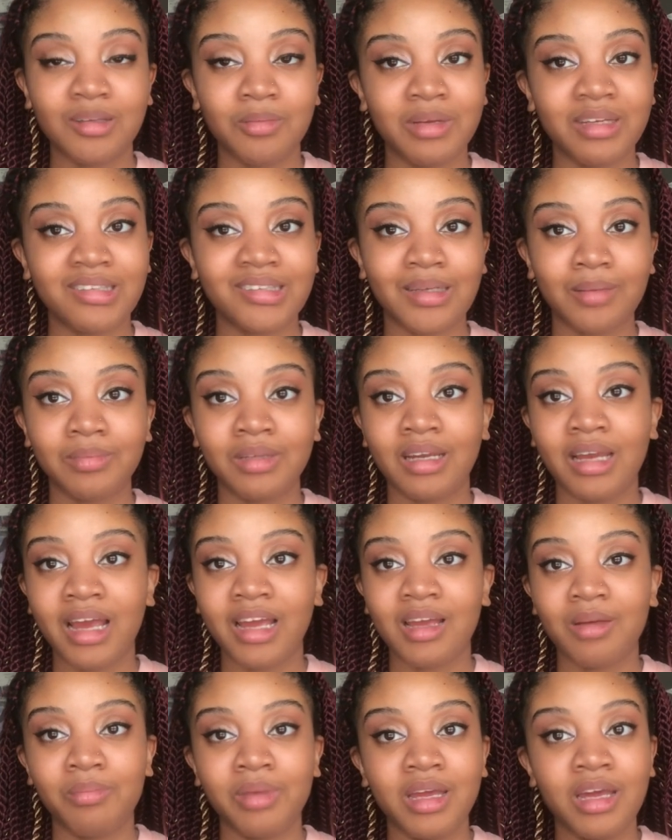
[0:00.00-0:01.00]
to be something
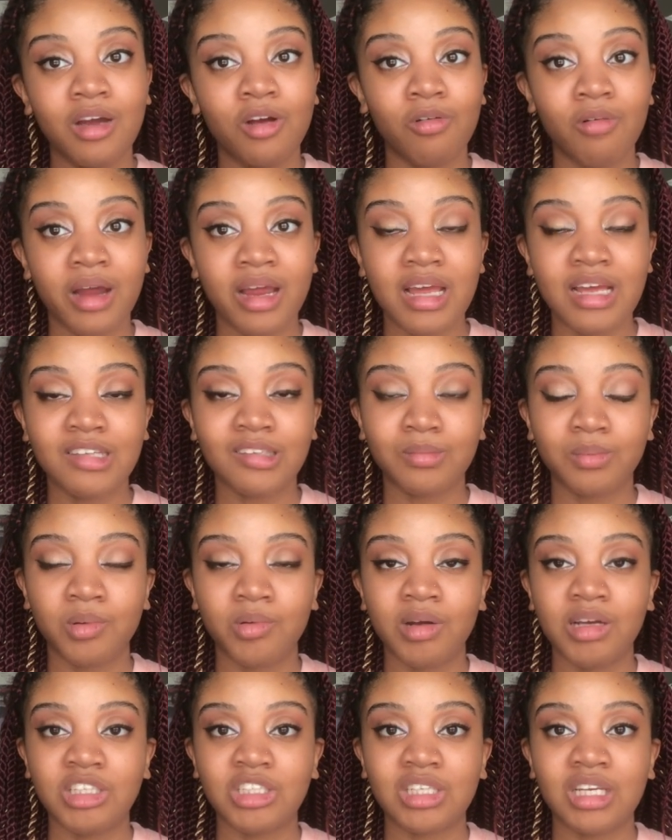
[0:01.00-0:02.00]
that can be a great
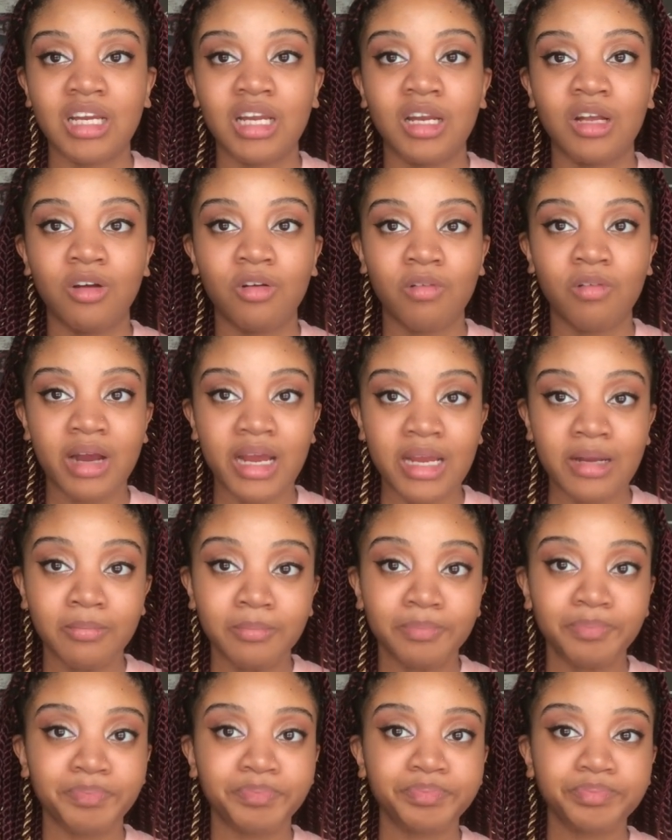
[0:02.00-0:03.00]
inspiration and a
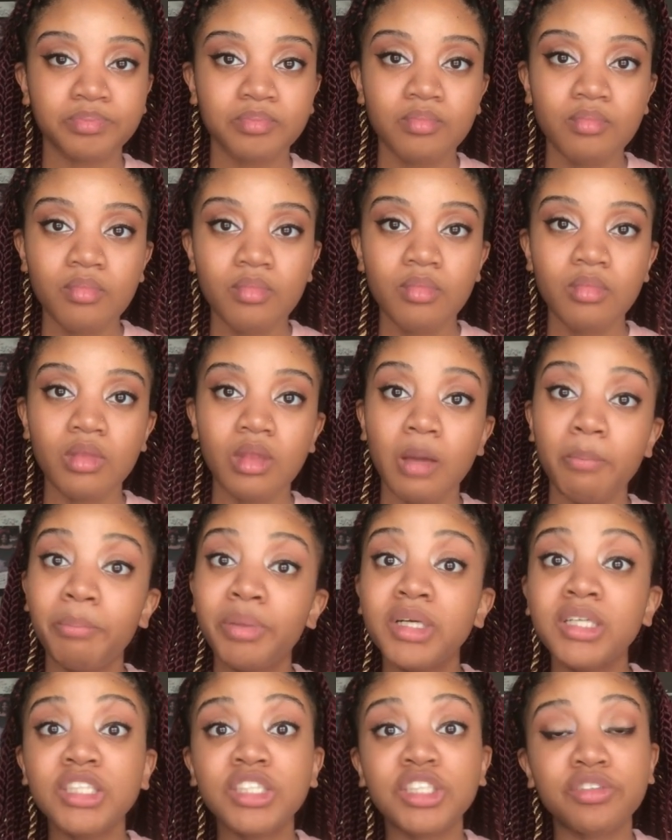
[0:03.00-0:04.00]
great
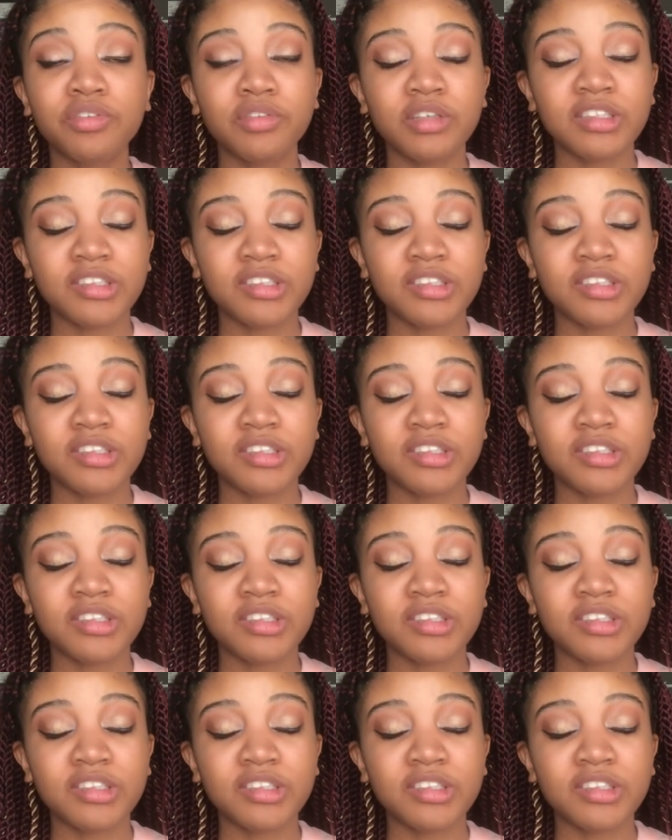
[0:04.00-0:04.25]
push for